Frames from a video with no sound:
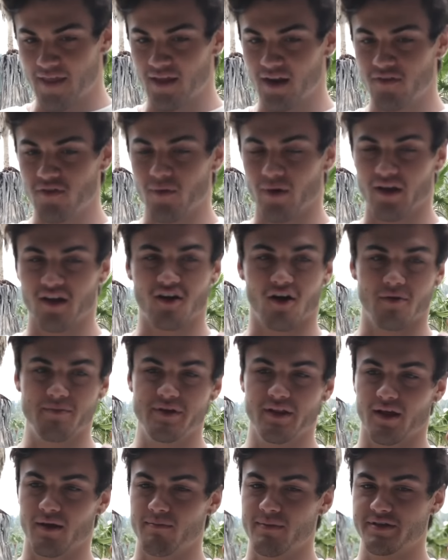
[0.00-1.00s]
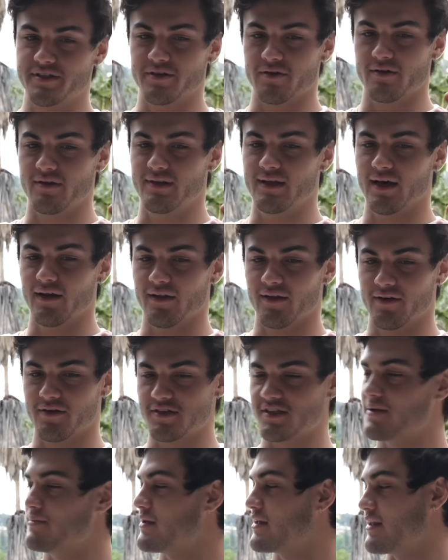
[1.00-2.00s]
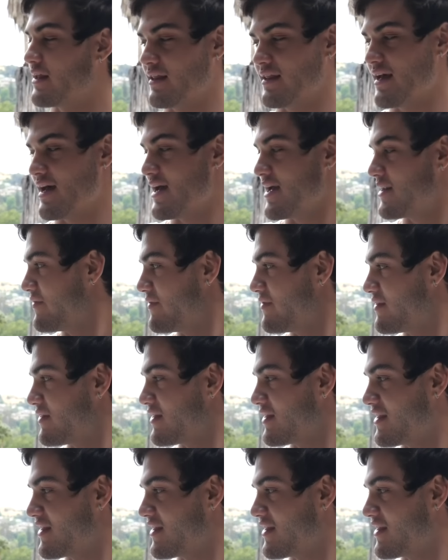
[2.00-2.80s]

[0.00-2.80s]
and then if you want to call me like Mister Dylan or something like that. Yeah.